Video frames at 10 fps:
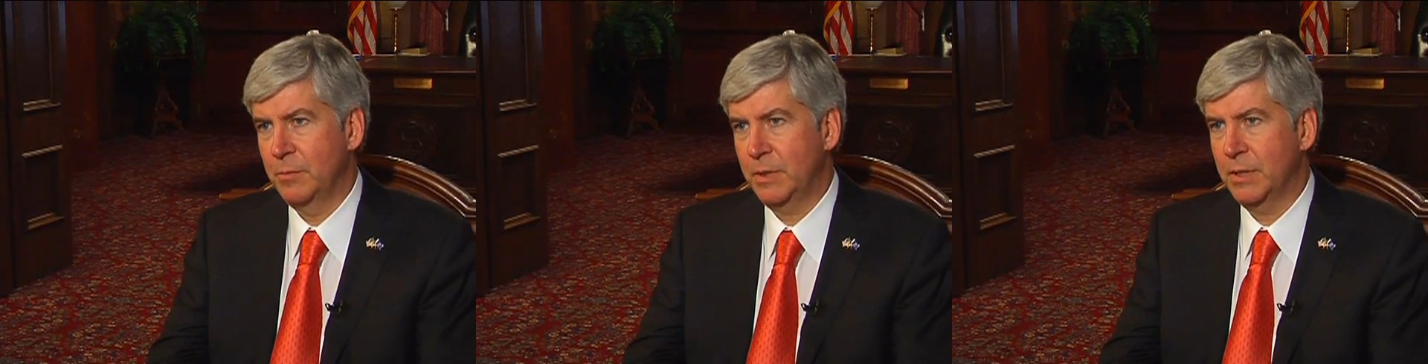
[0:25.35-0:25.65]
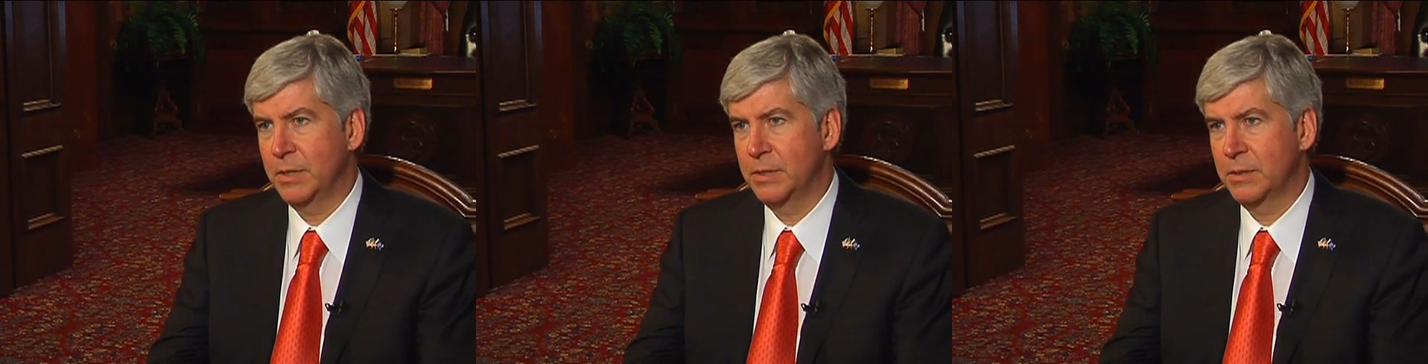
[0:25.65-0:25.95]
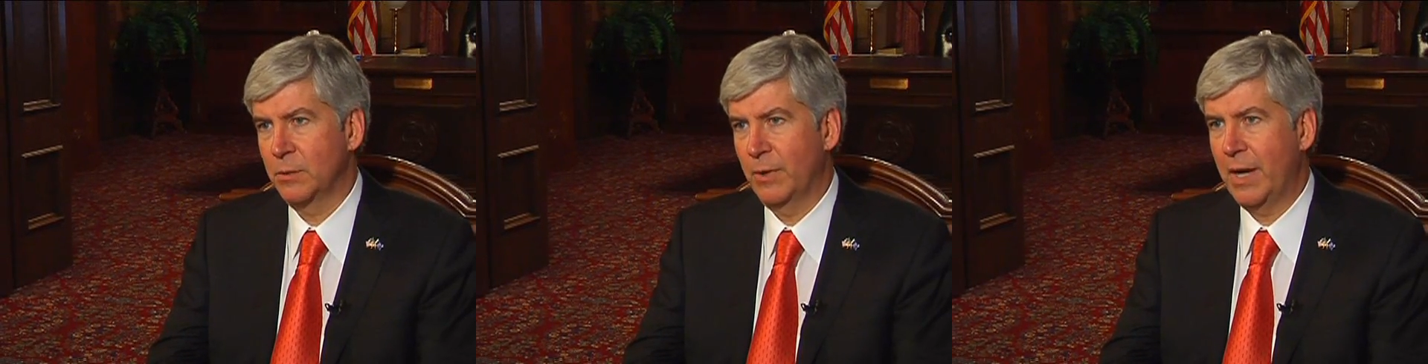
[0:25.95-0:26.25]

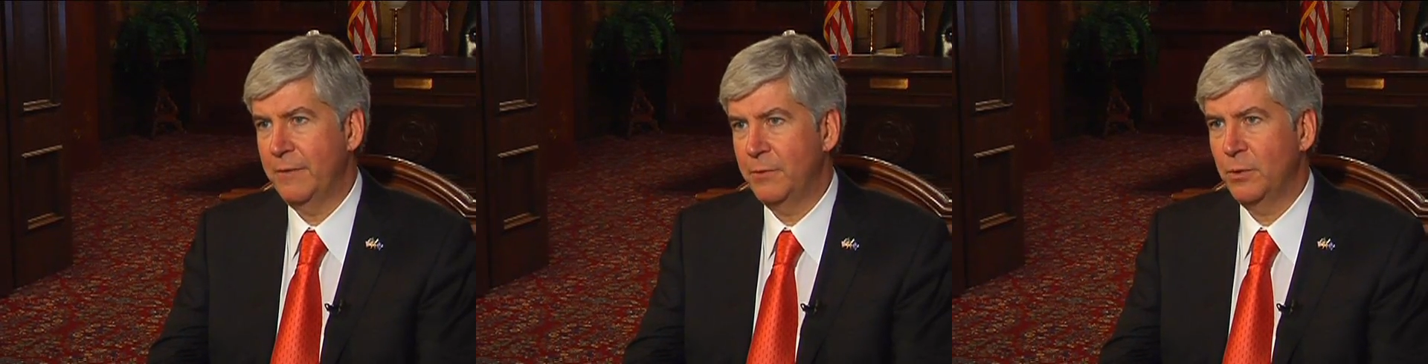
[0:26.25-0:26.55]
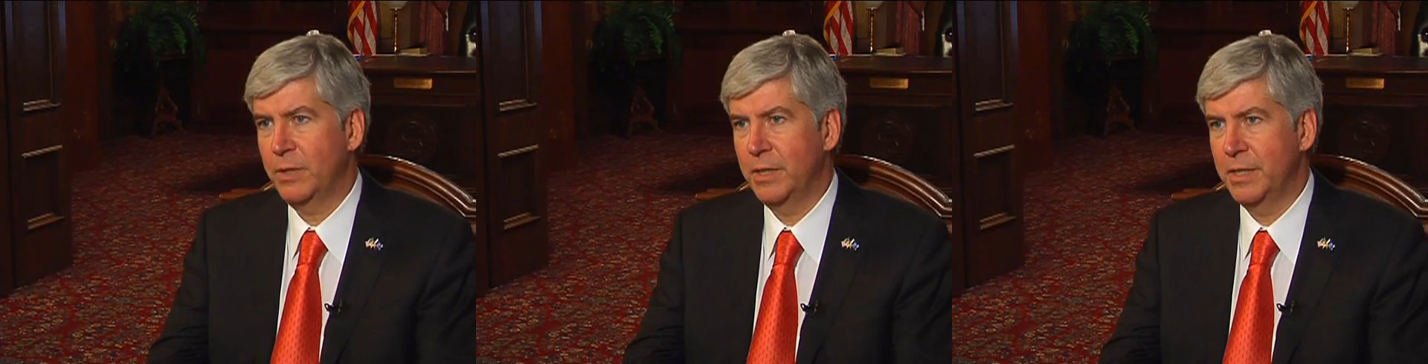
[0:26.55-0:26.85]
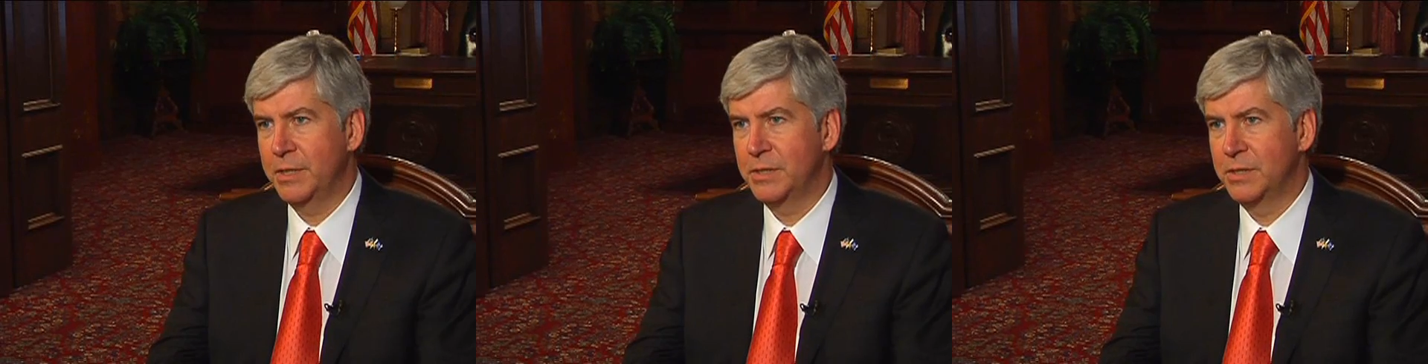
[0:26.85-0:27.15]
Because the way I view it
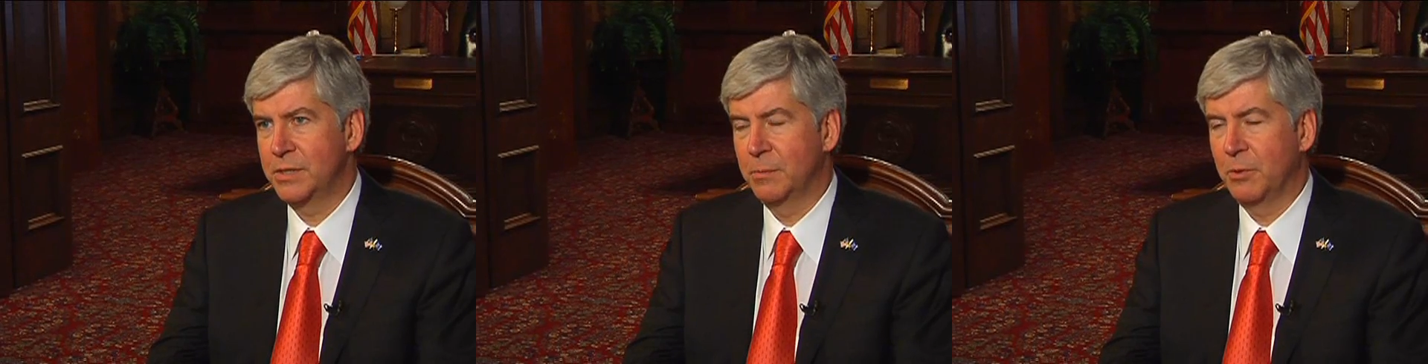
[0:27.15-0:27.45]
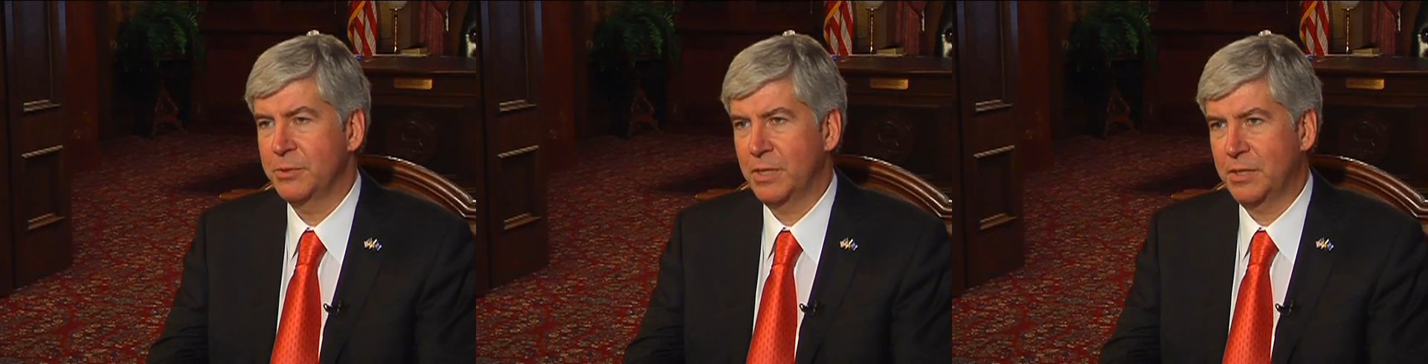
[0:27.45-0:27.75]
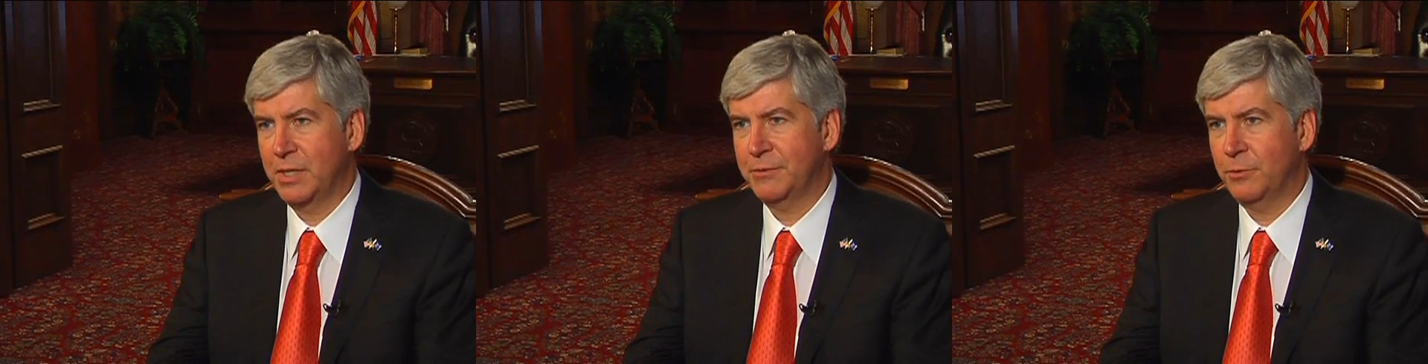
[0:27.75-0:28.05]
is the most
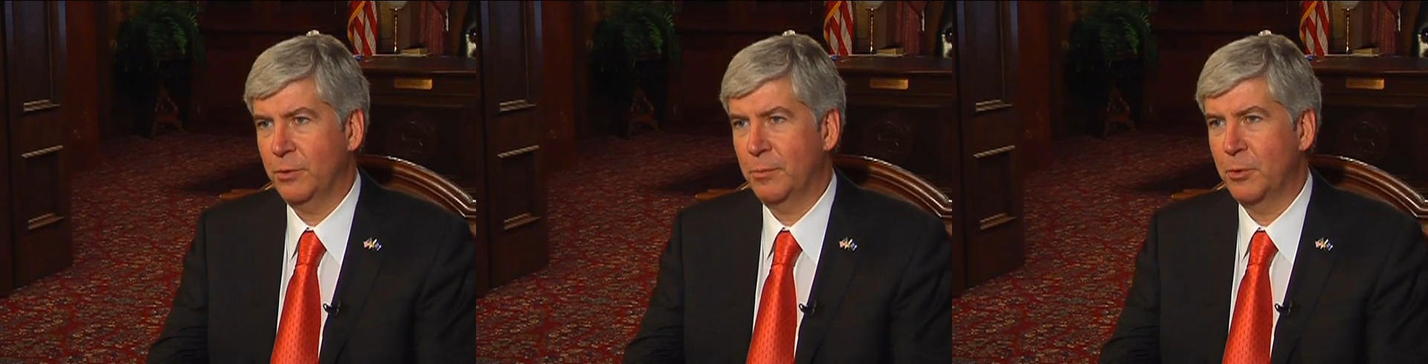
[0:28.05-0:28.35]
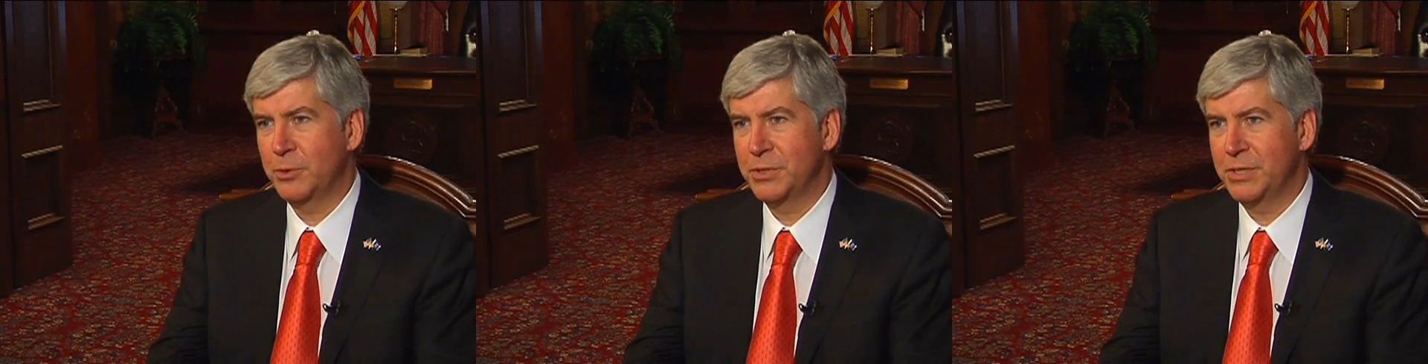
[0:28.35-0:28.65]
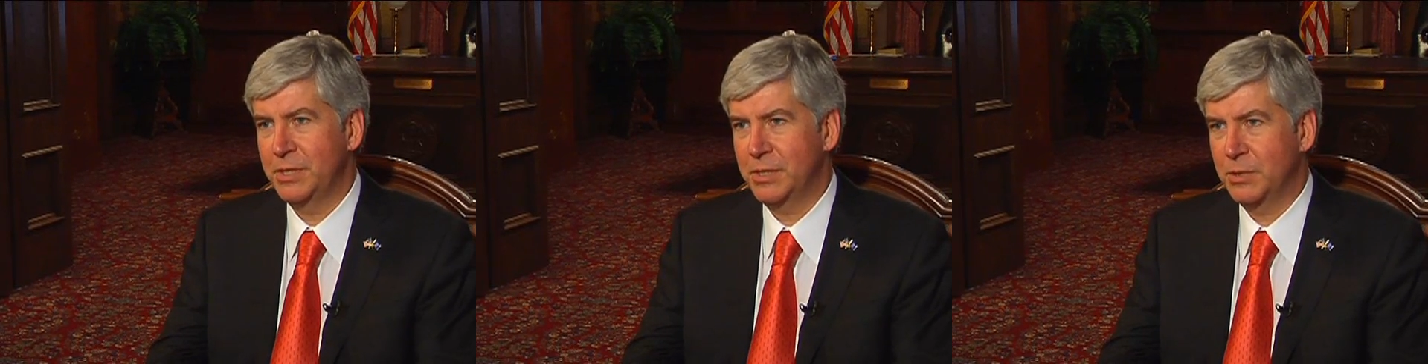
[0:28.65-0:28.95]
successful
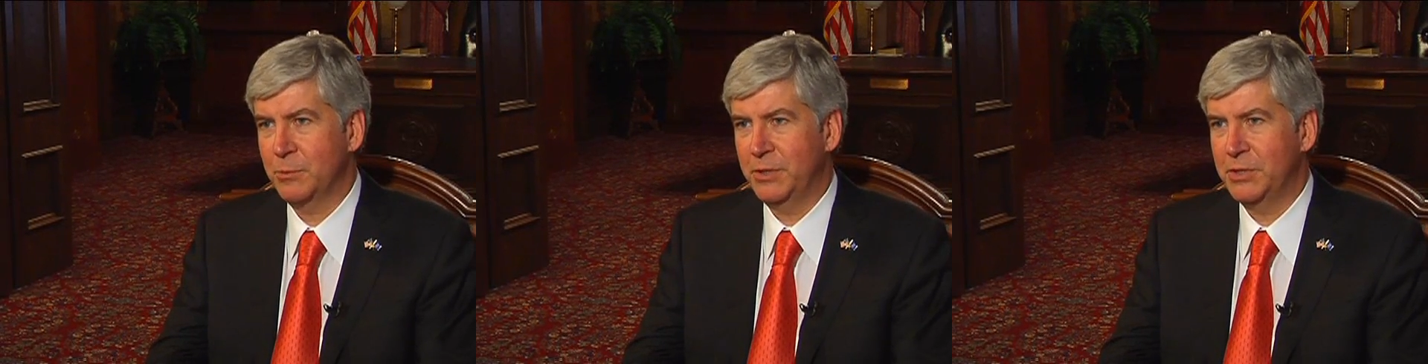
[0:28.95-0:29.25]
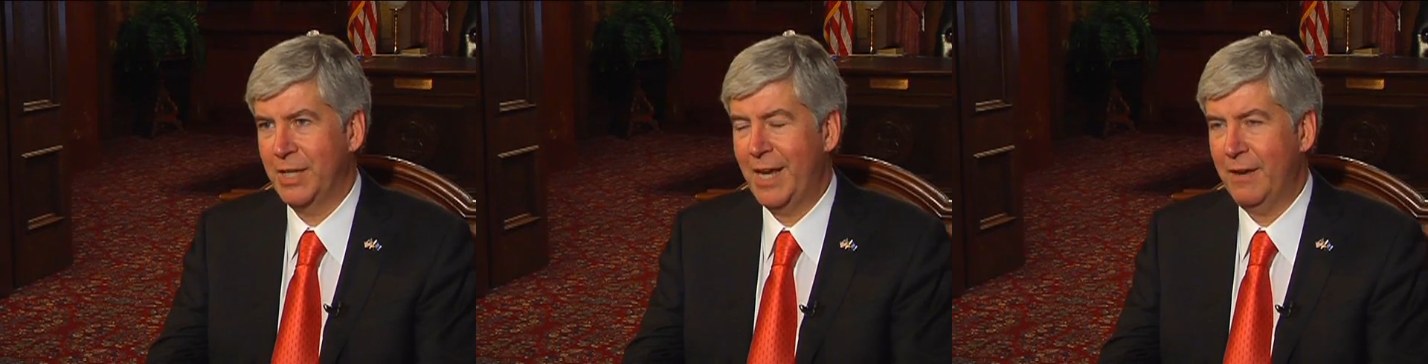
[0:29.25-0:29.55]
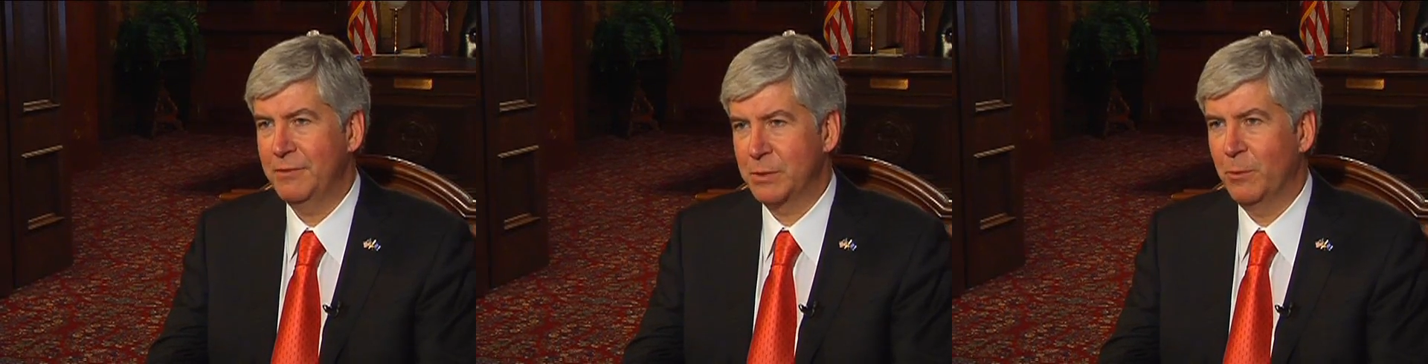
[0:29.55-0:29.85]
emergency situation you
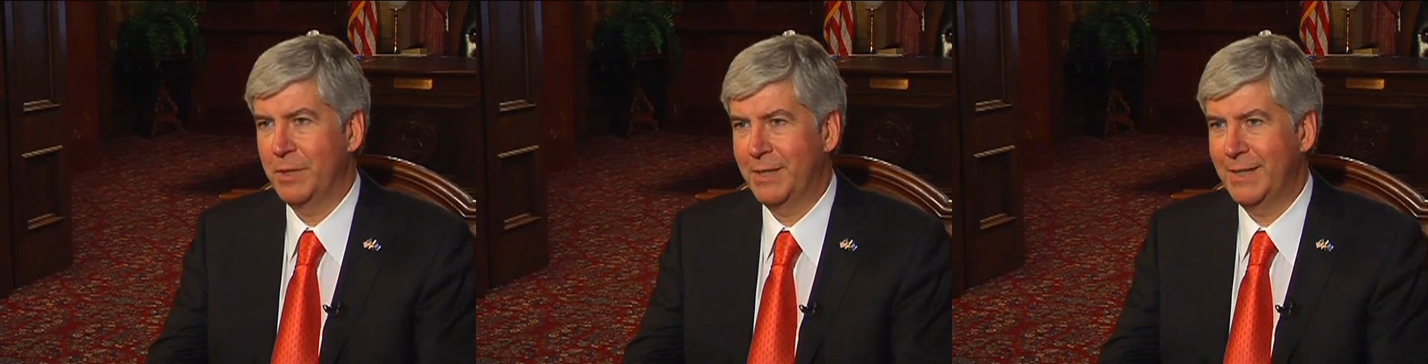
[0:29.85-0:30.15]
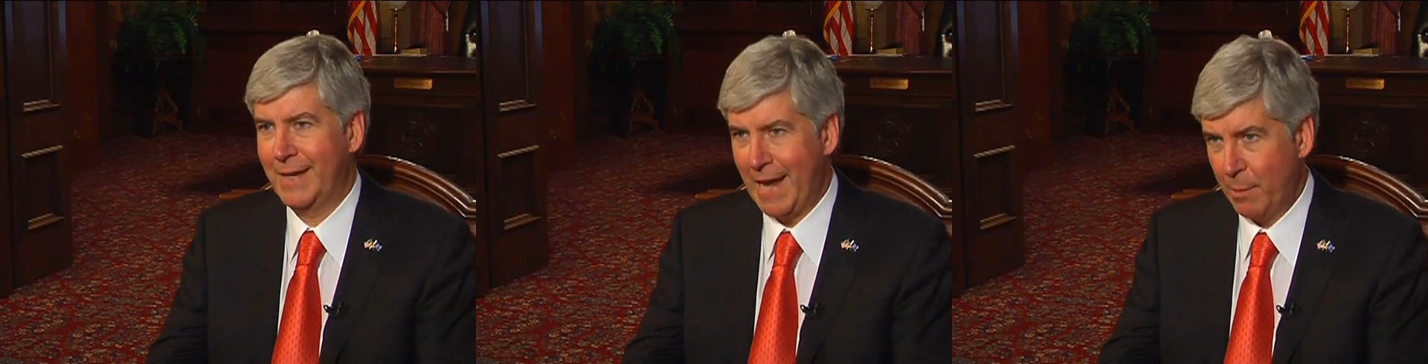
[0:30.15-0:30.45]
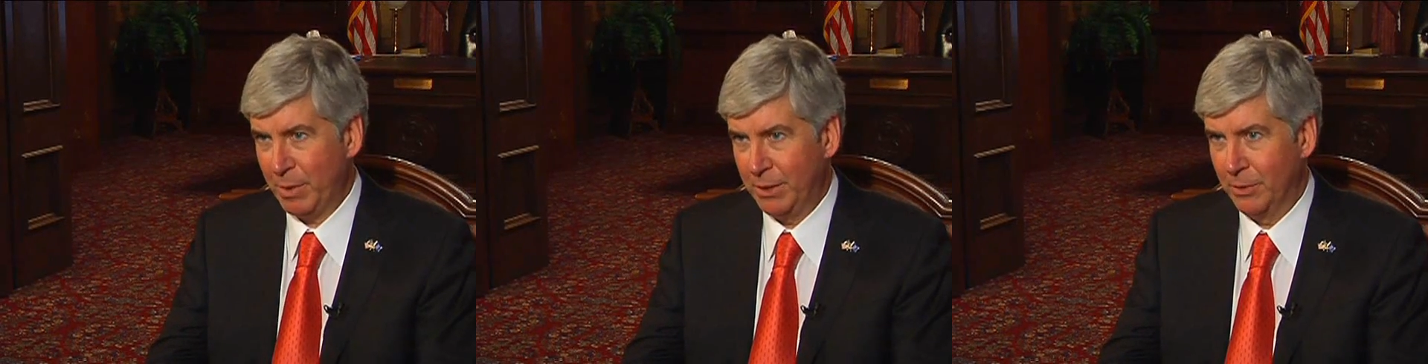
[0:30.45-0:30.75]
have is the one that didn't
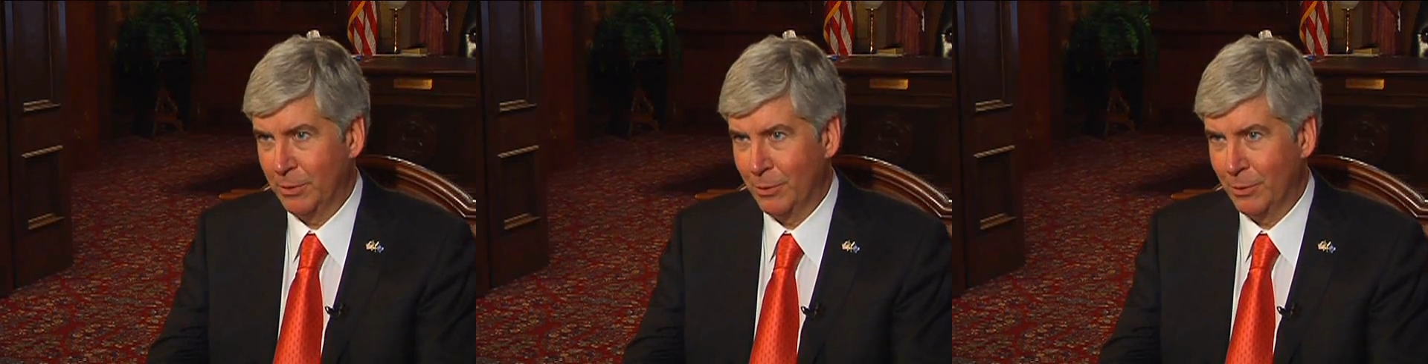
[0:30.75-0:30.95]
happen.